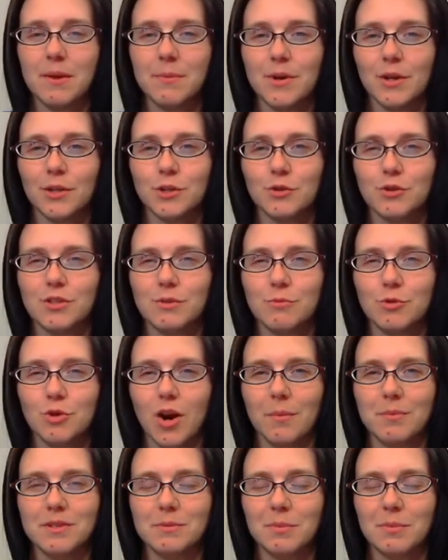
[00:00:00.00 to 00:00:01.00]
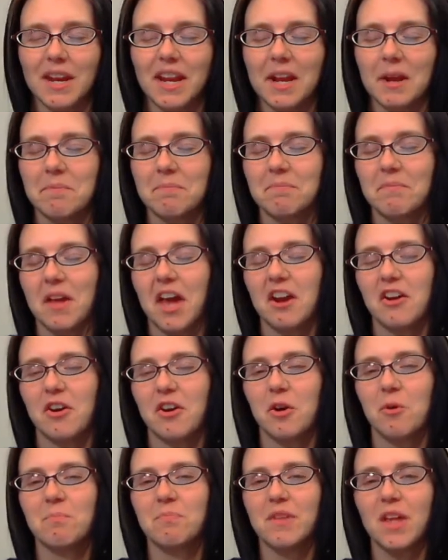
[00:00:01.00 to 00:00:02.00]
Maybe I'll do some drop spinning. I
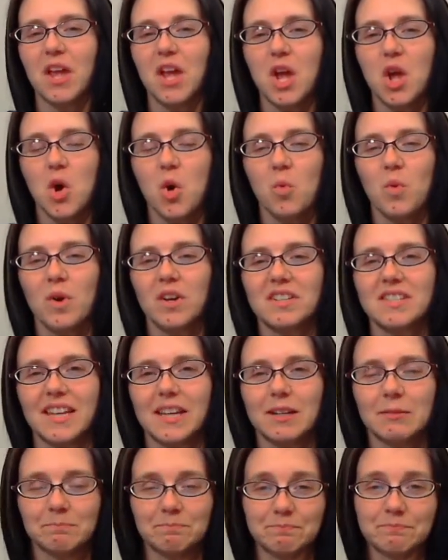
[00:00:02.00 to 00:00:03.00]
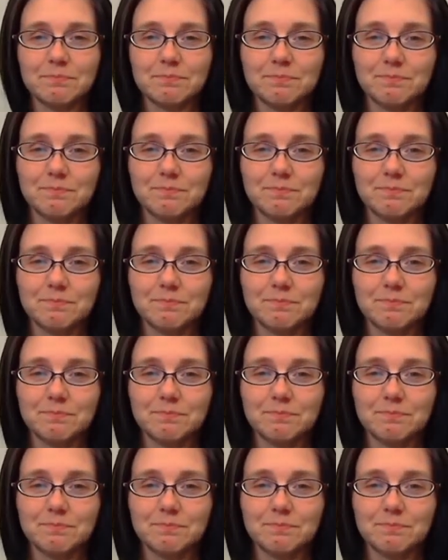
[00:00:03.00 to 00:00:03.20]
don't know. We'll see.